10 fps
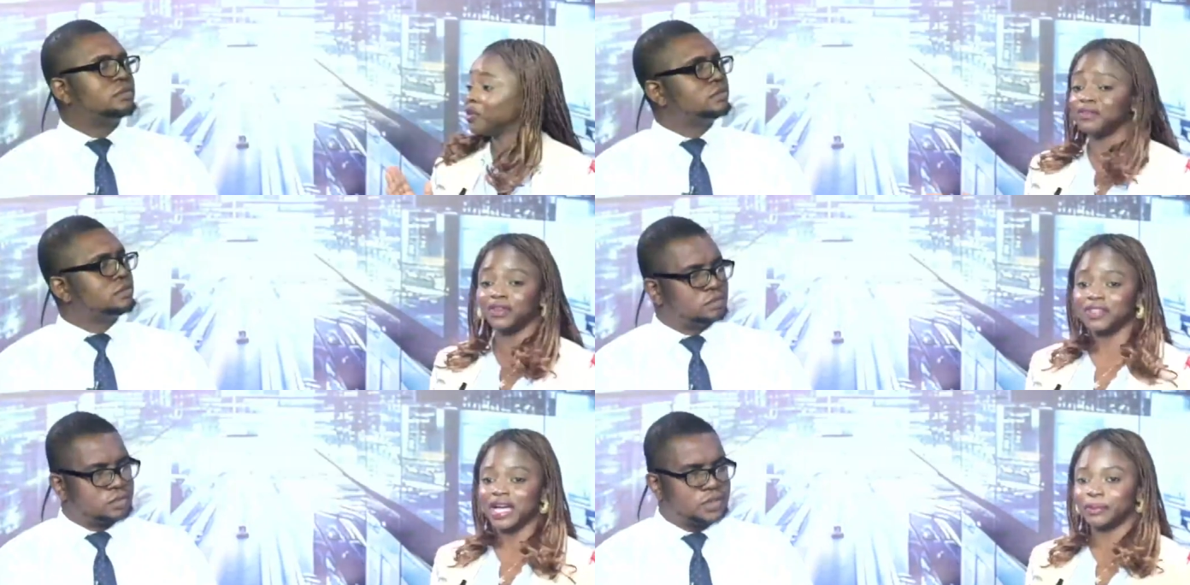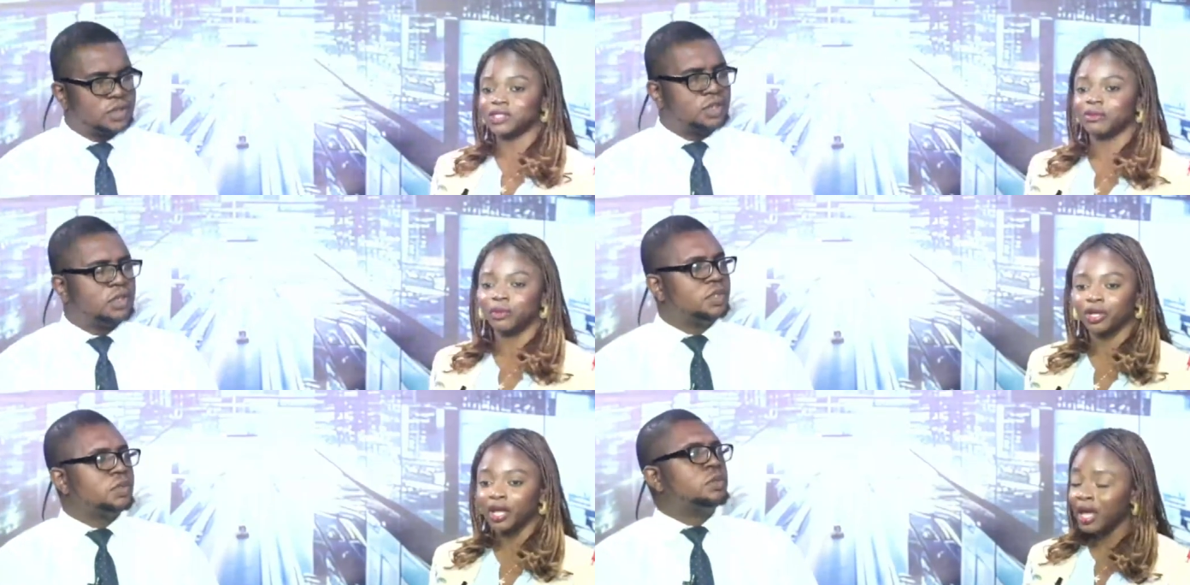Speaker 1: if it happens on the
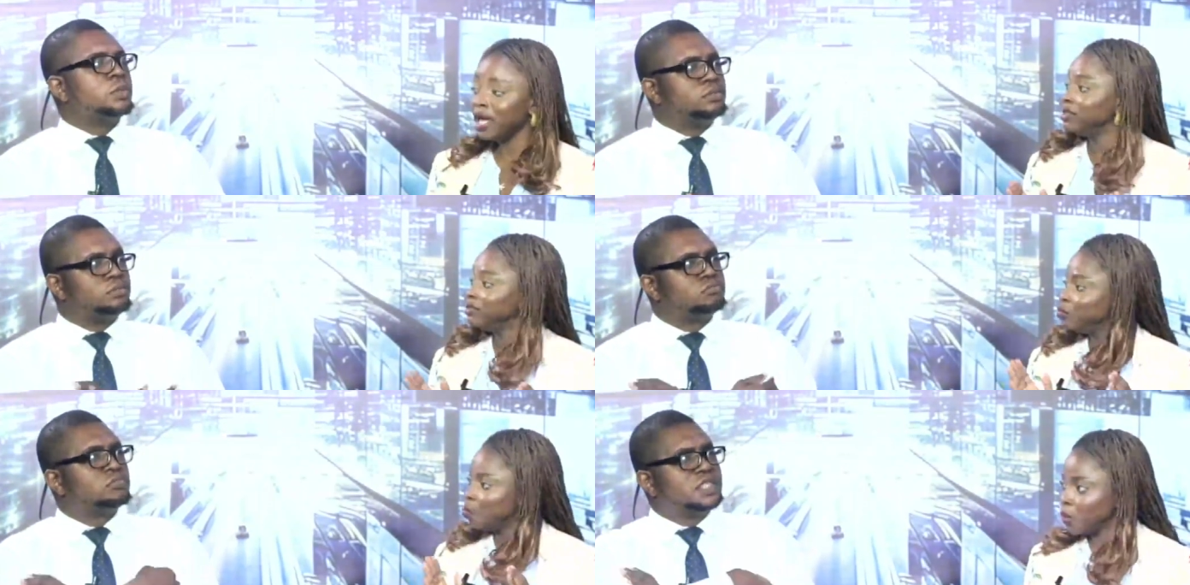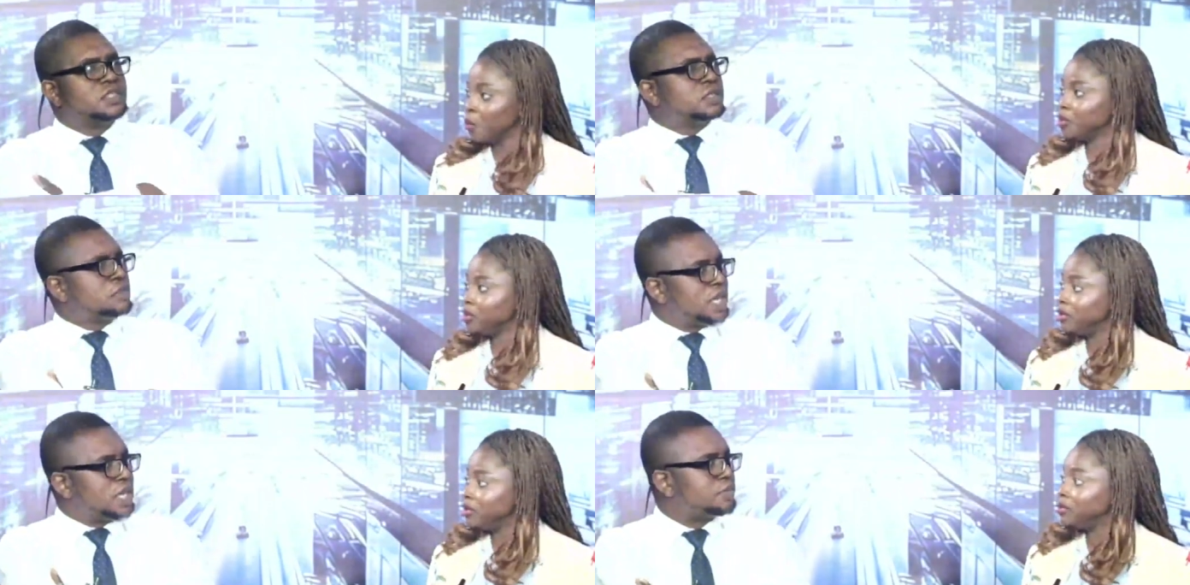Monday. So Let's just
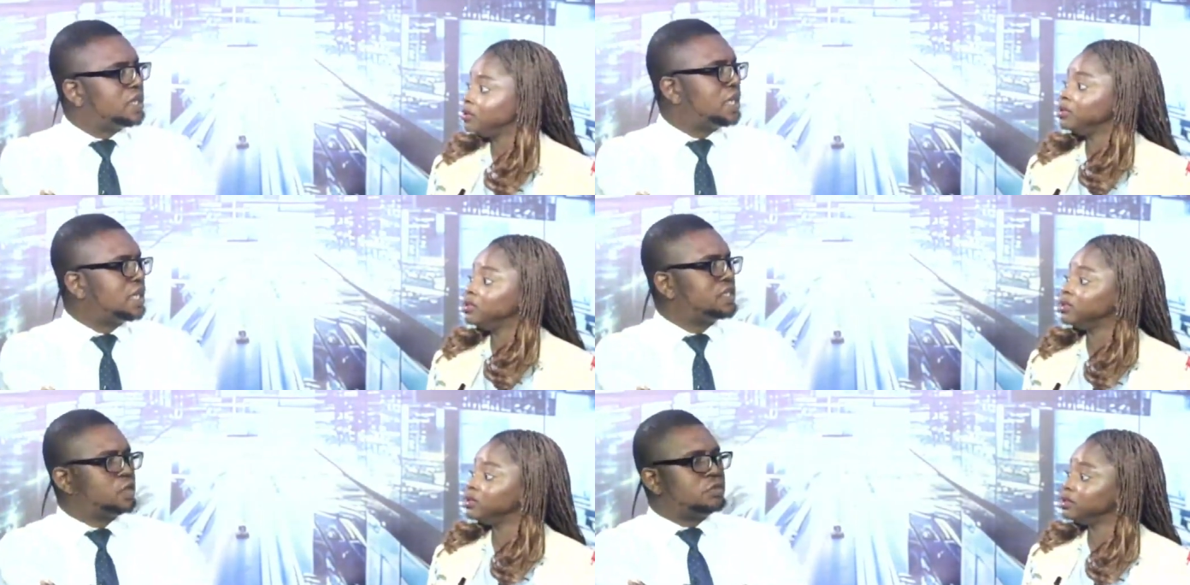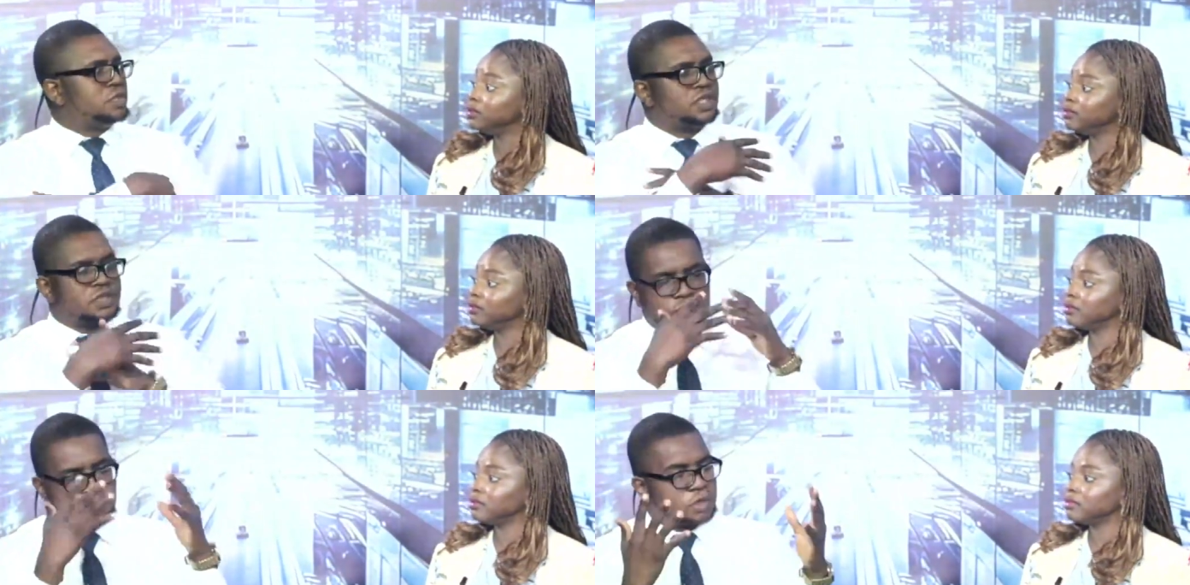
Speaker 2: expect that there will be
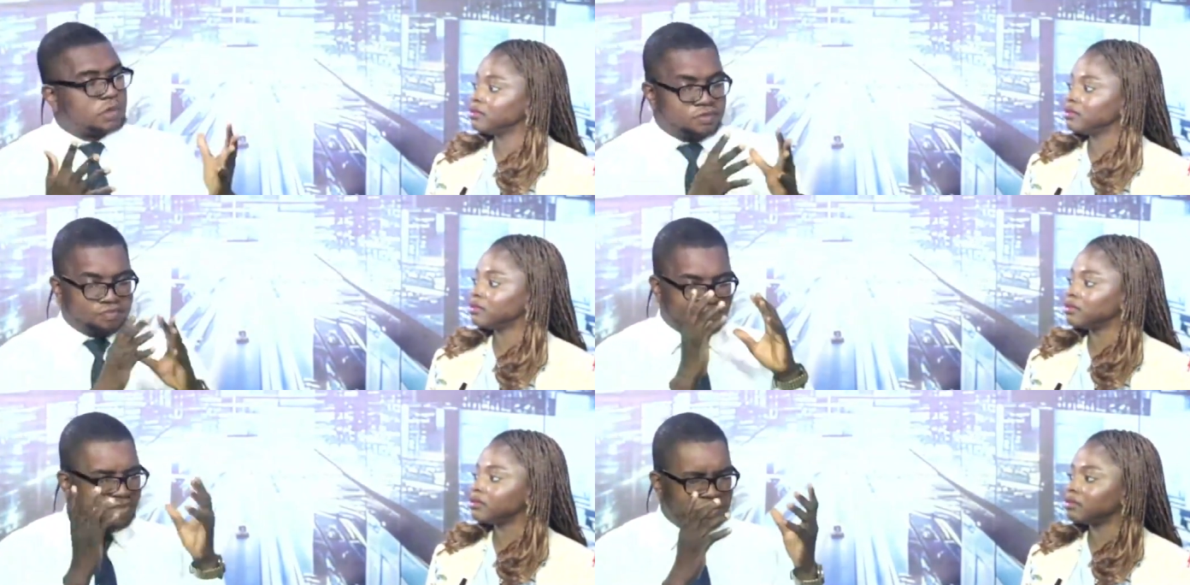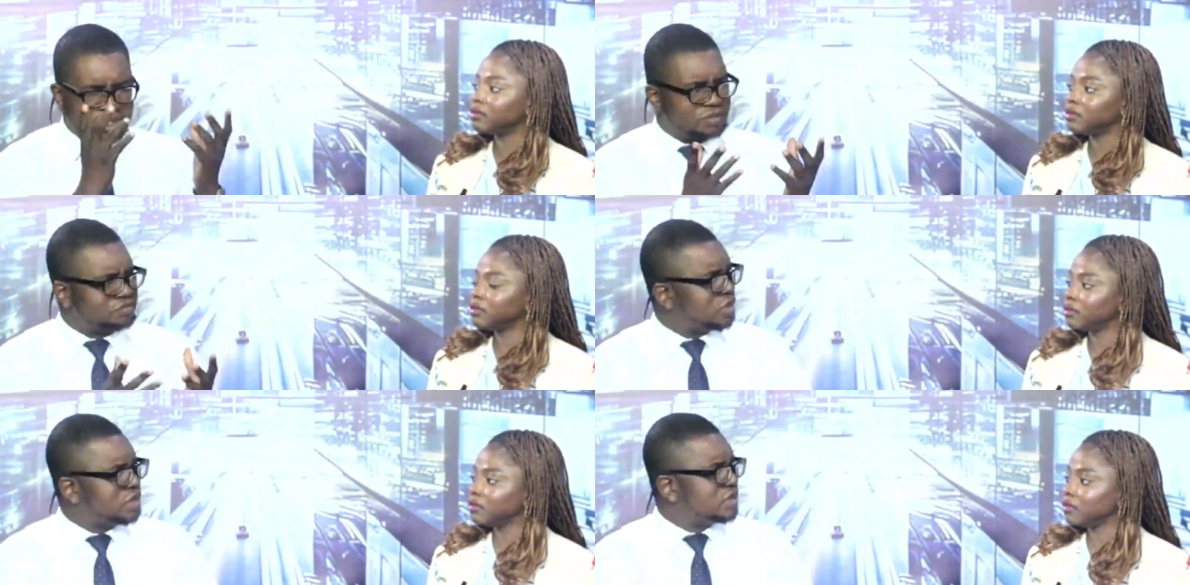some sort of maybe
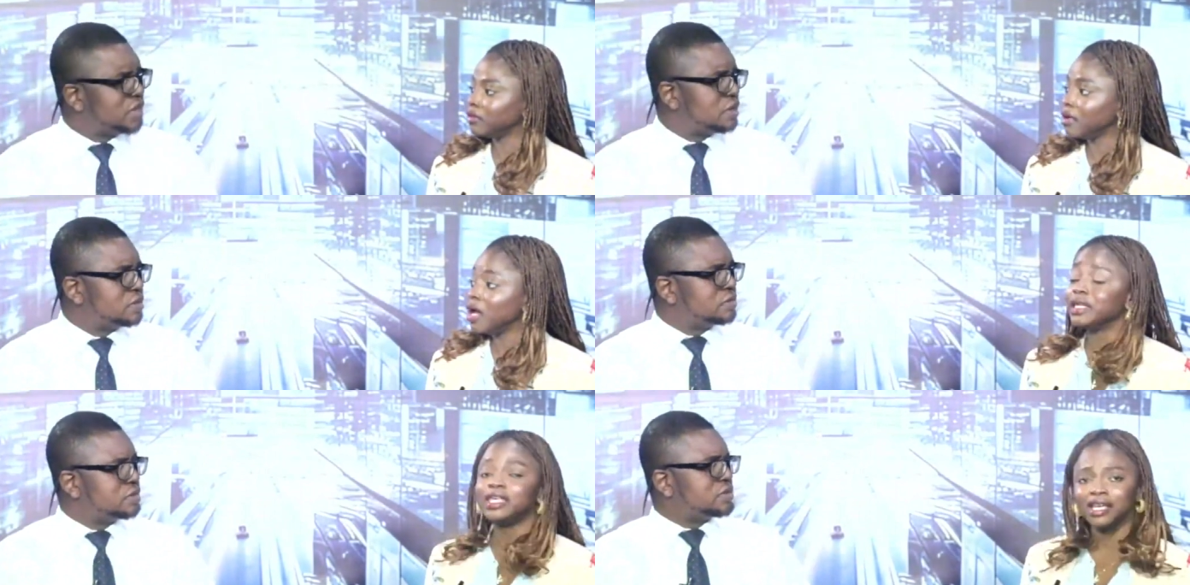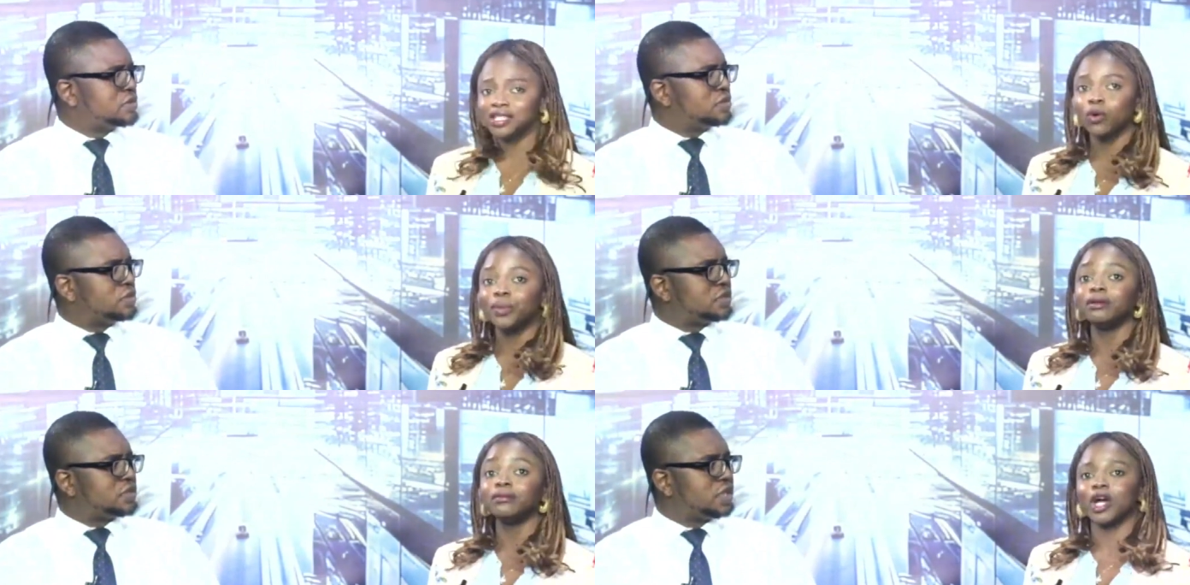turnaround.
Speaker 1: Yes, there will
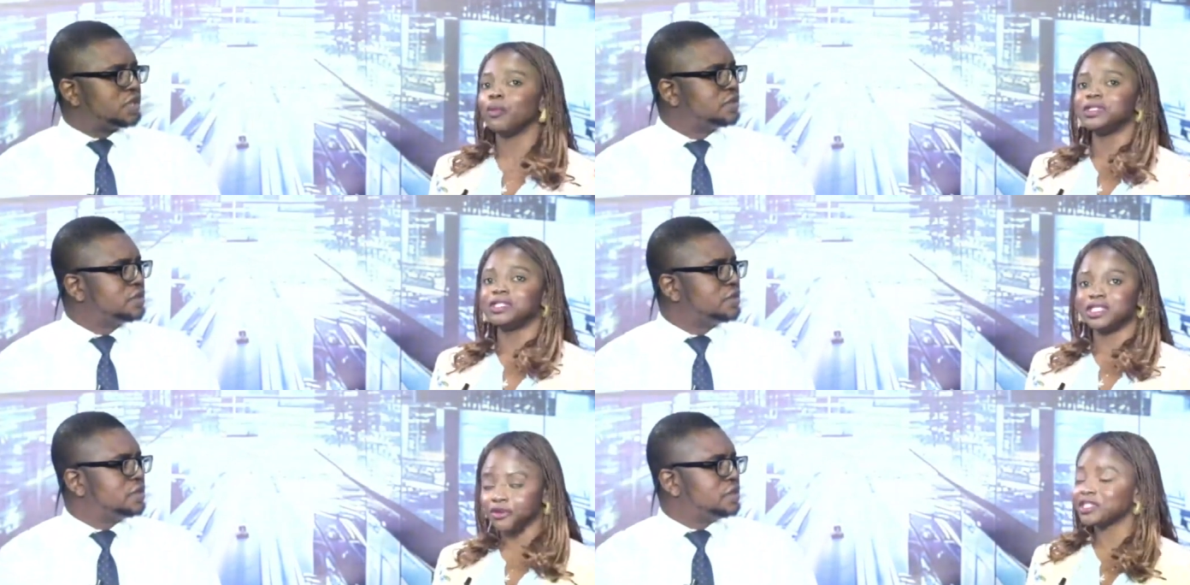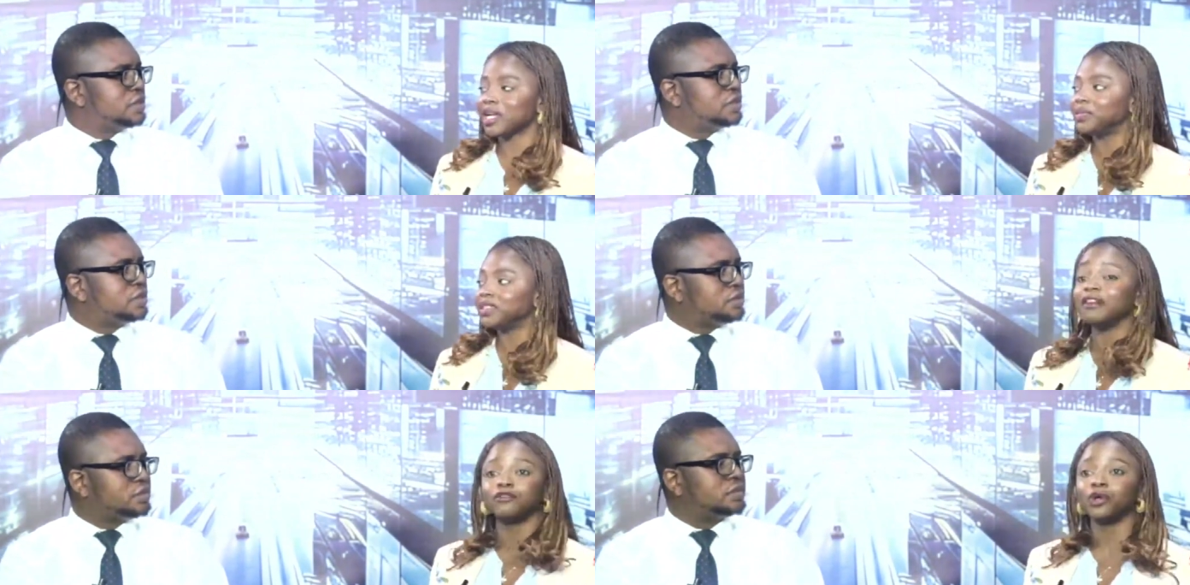be there will be serious
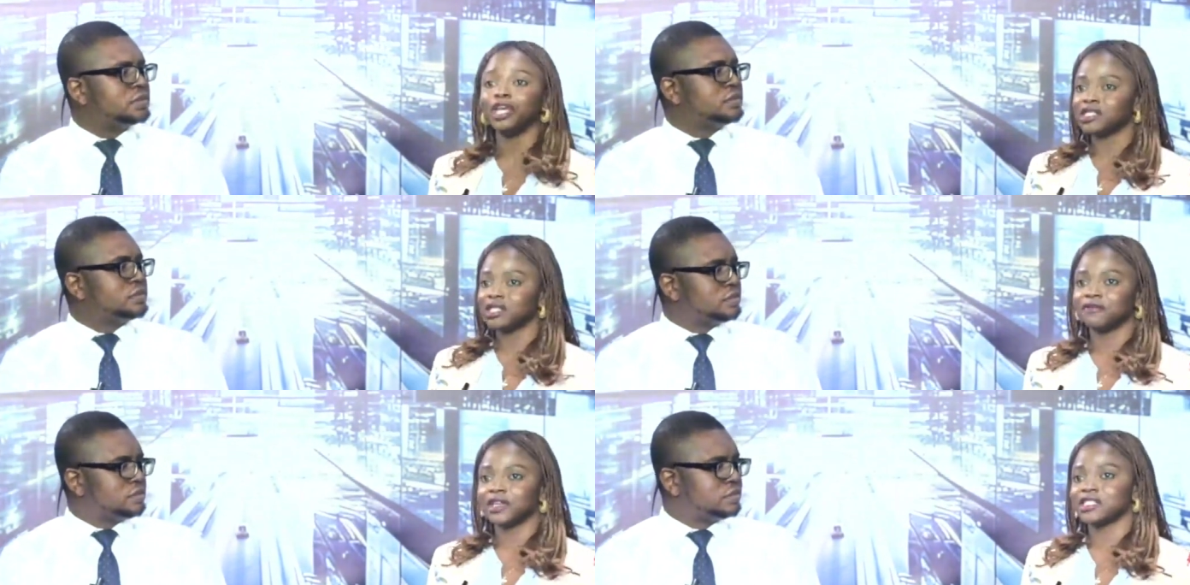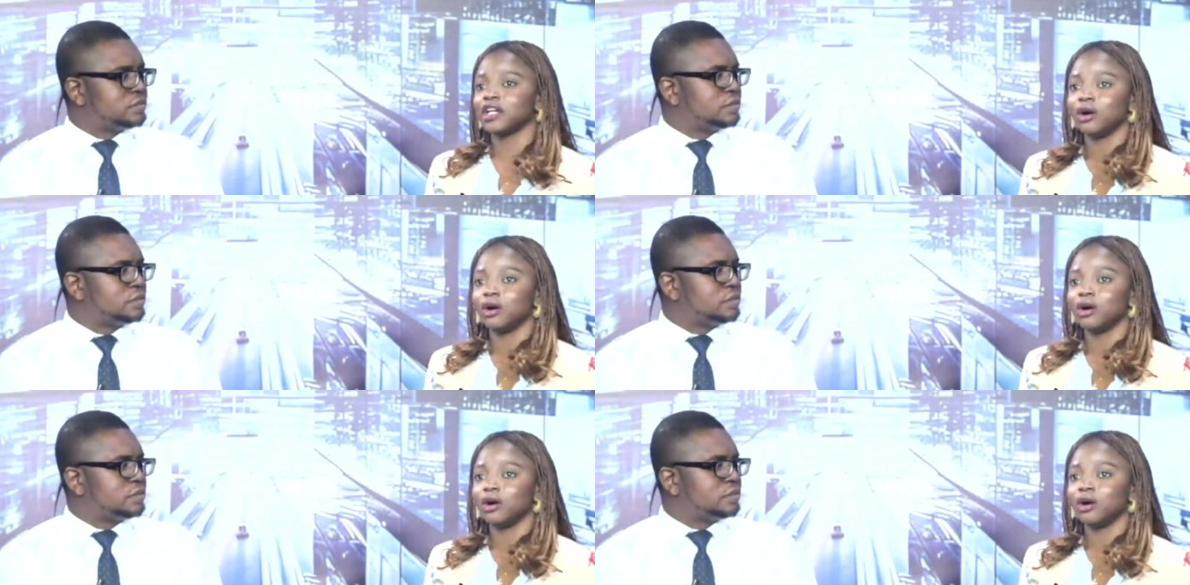capital inflow into the fixed mm. income